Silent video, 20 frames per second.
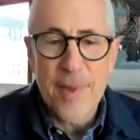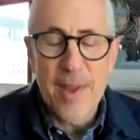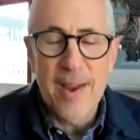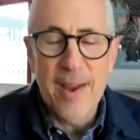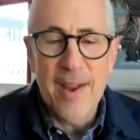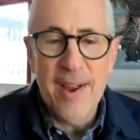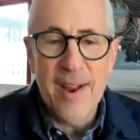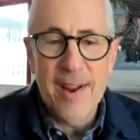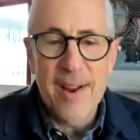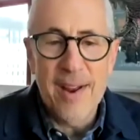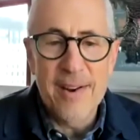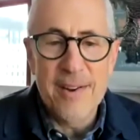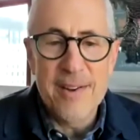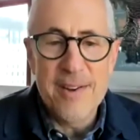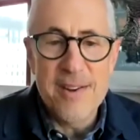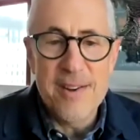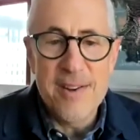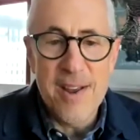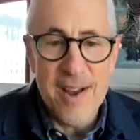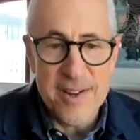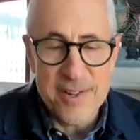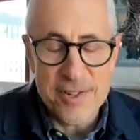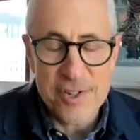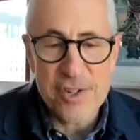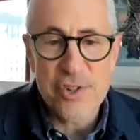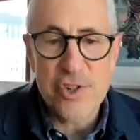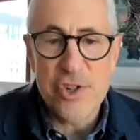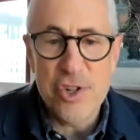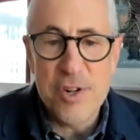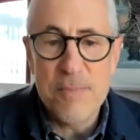And yes,
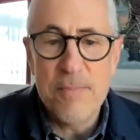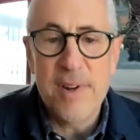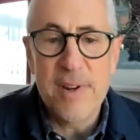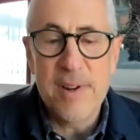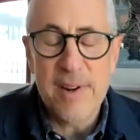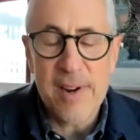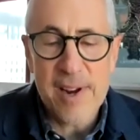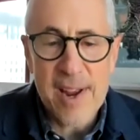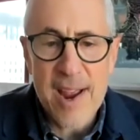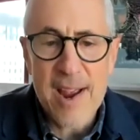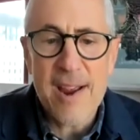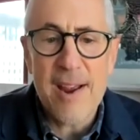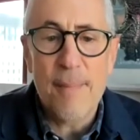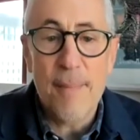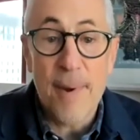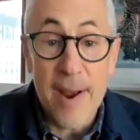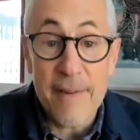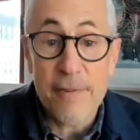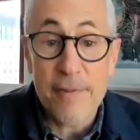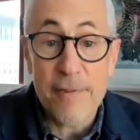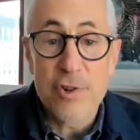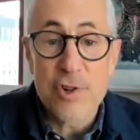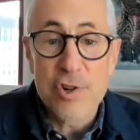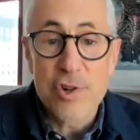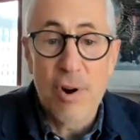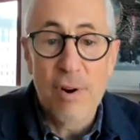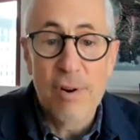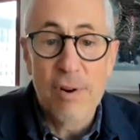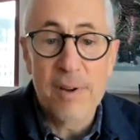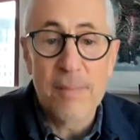she became, after
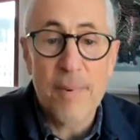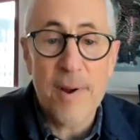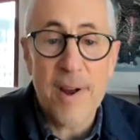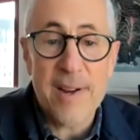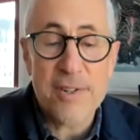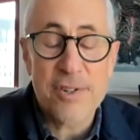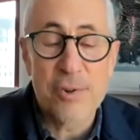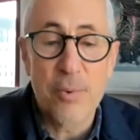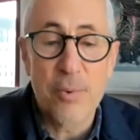Charlie passed